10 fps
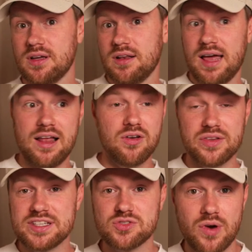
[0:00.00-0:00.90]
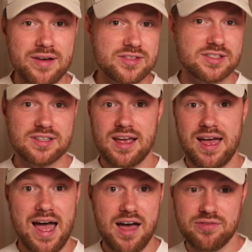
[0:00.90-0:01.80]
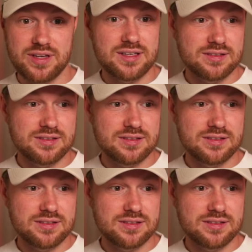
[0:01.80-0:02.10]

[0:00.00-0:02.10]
Like, a lot of these drivers have it